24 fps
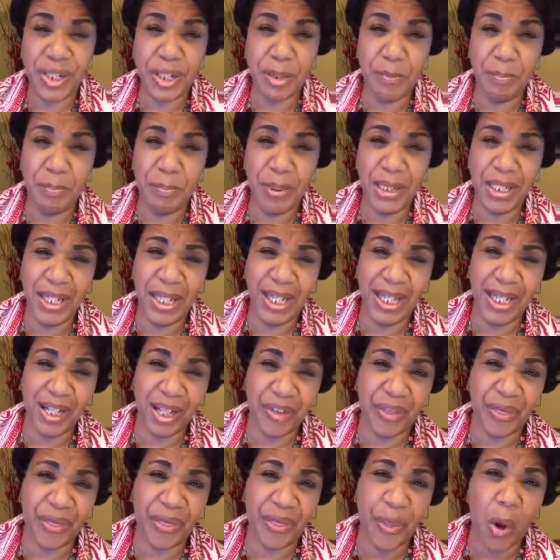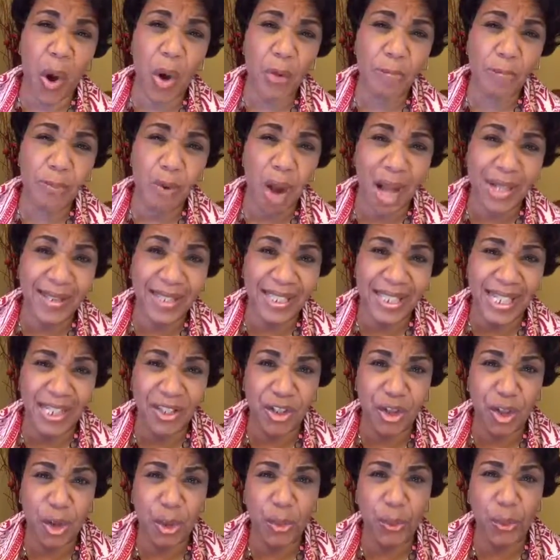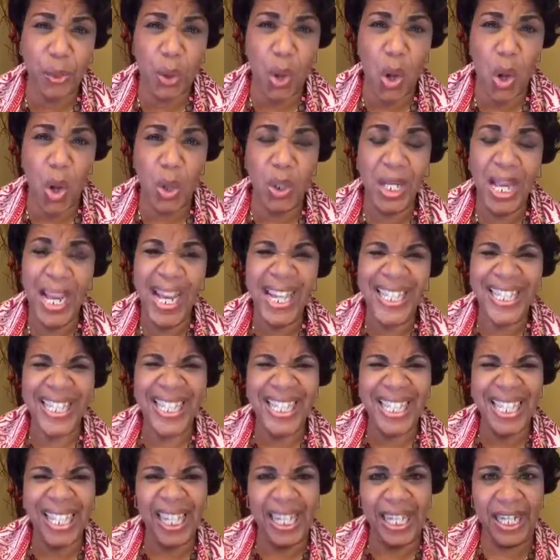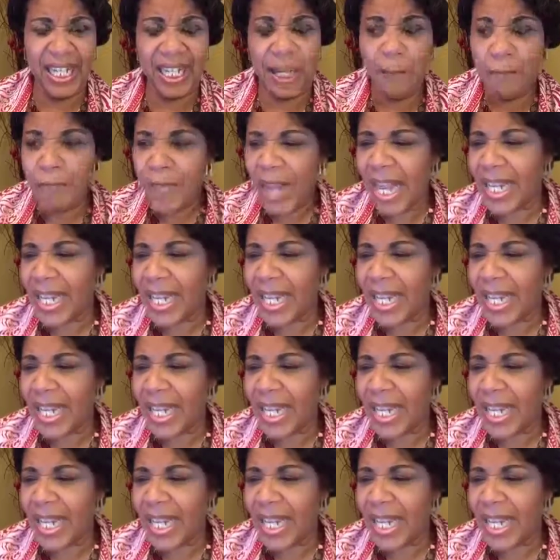to be in a thought process too long. Slink.